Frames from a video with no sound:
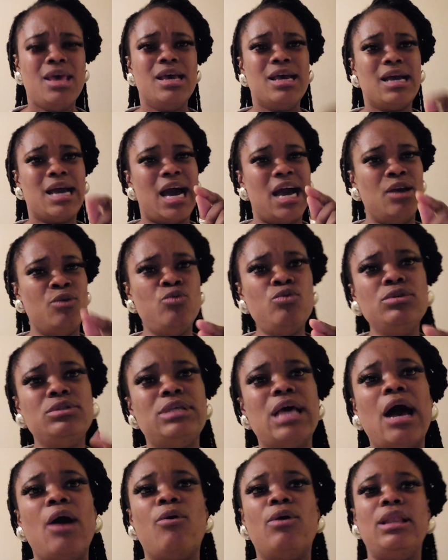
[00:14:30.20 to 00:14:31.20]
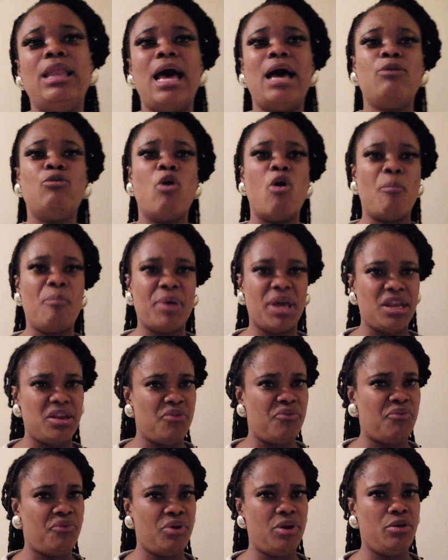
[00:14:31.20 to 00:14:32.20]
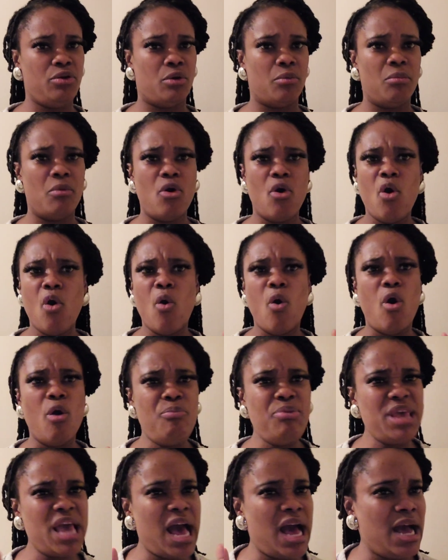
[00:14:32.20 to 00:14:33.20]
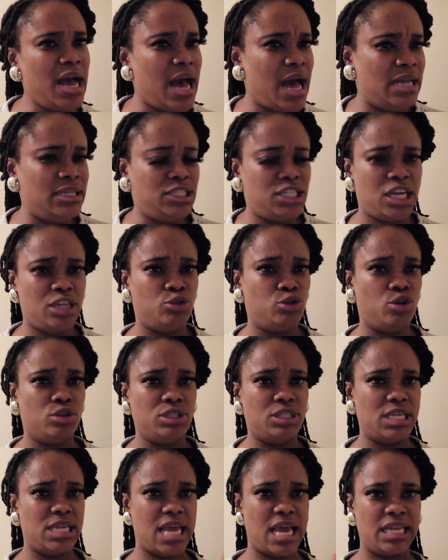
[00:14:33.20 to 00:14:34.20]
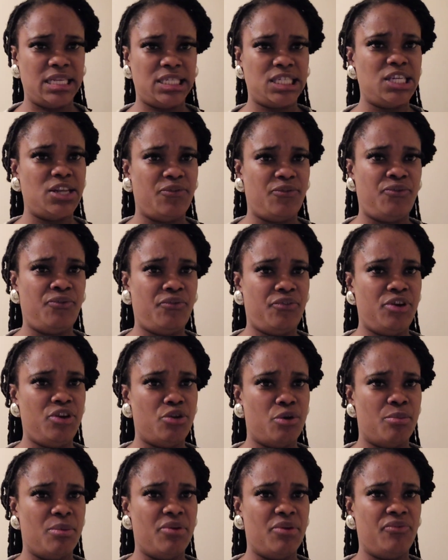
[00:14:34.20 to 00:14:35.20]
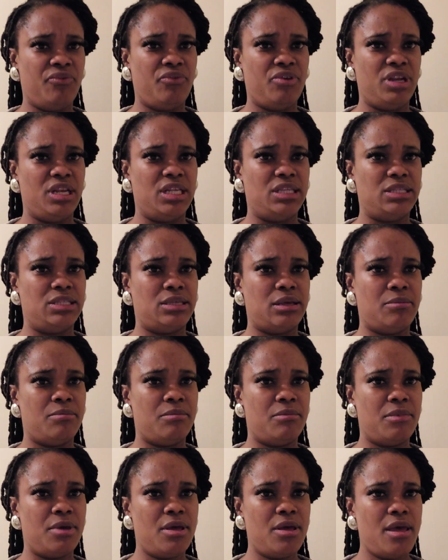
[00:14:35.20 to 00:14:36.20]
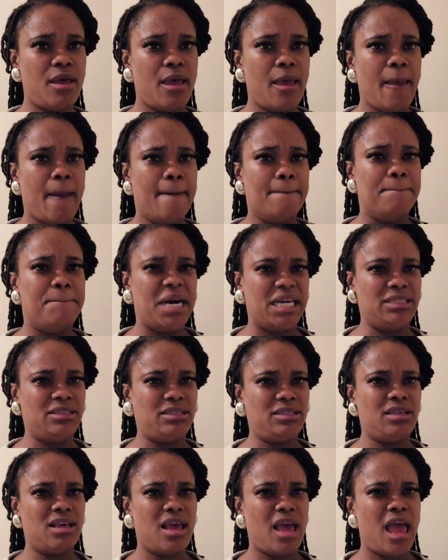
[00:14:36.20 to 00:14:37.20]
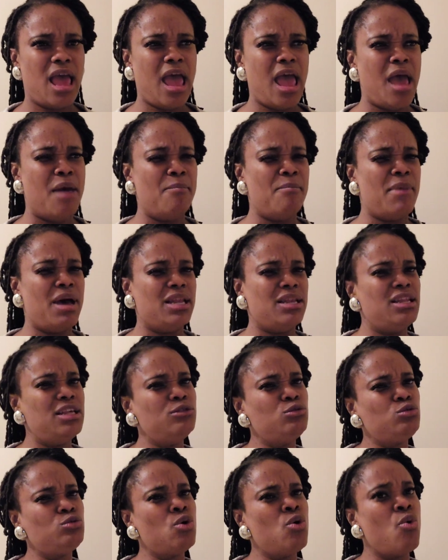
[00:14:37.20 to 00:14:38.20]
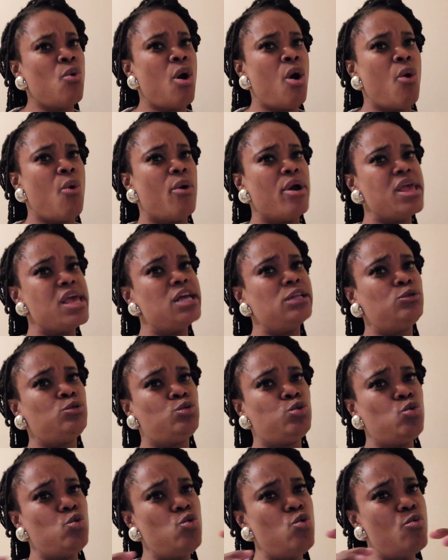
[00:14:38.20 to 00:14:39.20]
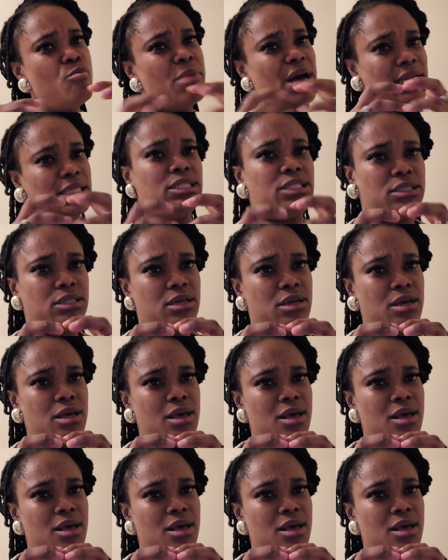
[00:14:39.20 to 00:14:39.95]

Kai unza kola no penny freedom. Obi anka John say ye Jenny freedom e free ni same. But a man so konkoye too much.